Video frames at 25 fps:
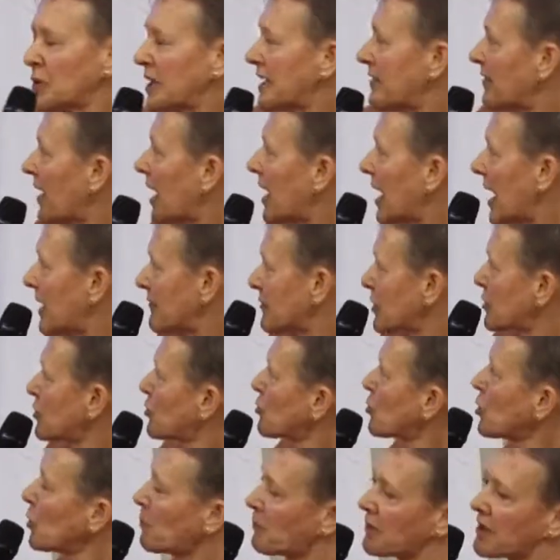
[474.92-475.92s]
I have a
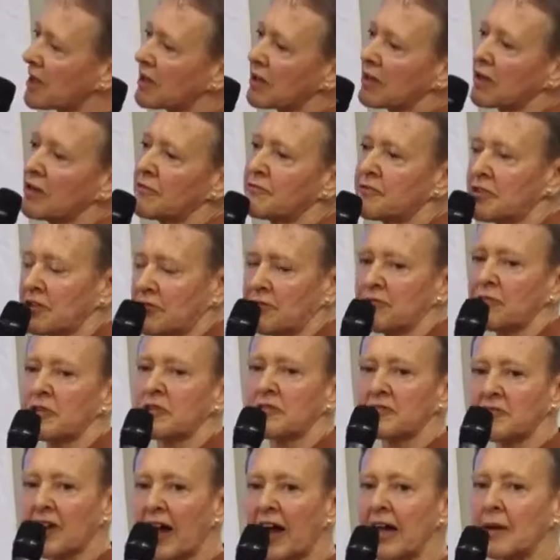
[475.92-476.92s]
grouping of
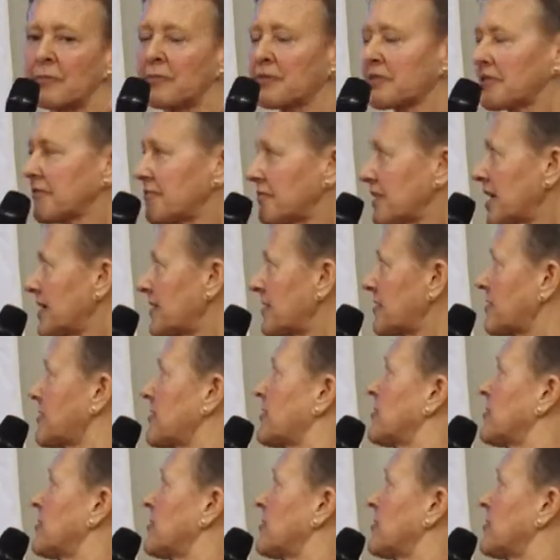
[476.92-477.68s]
different types of lessons